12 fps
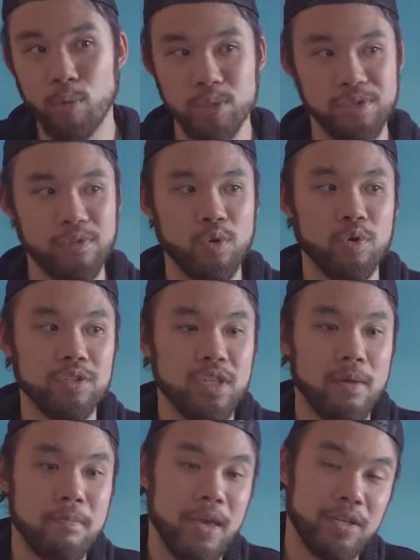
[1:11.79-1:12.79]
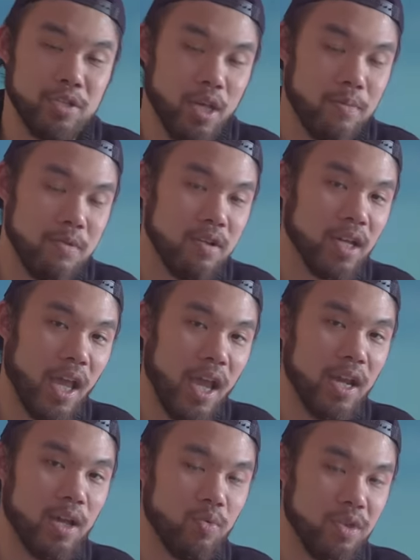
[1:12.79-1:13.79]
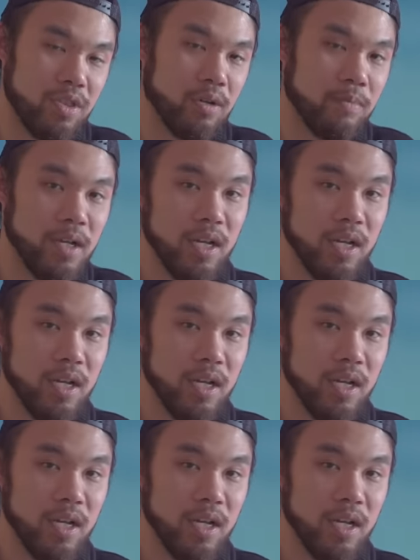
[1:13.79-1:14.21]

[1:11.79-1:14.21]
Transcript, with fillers: which of course then makes communicating with them